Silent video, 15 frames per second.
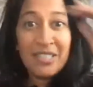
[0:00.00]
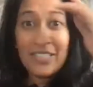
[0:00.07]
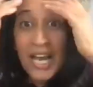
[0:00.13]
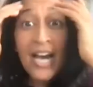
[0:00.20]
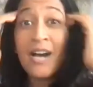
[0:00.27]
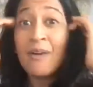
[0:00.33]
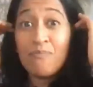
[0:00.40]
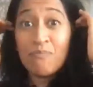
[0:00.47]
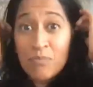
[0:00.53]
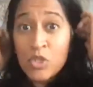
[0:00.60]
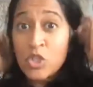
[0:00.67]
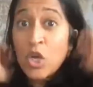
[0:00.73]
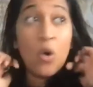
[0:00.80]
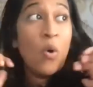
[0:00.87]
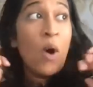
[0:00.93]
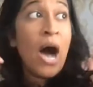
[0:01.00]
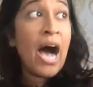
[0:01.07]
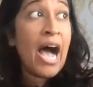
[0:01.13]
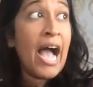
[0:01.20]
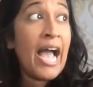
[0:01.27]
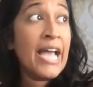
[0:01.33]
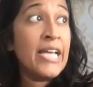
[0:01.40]
Yeah. So
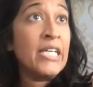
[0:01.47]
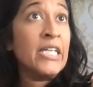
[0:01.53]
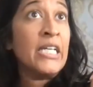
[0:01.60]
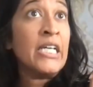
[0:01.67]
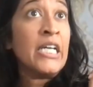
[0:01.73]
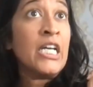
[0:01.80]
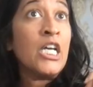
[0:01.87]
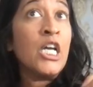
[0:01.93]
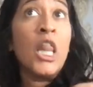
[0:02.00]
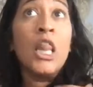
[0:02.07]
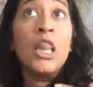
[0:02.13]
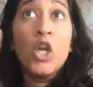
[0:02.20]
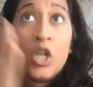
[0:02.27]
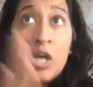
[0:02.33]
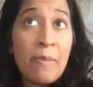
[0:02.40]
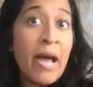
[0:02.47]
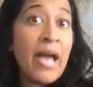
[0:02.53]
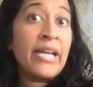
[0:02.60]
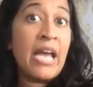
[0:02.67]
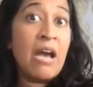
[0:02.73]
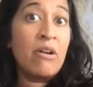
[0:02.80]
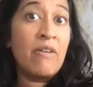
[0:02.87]
I look at my
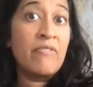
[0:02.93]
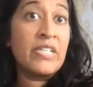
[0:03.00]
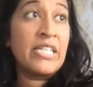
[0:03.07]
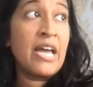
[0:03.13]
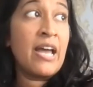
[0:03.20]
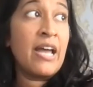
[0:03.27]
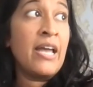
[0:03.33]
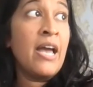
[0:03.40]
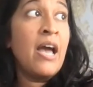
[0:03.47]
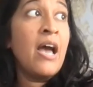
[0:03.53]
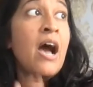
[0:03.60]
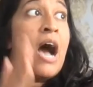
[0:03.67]
account every day.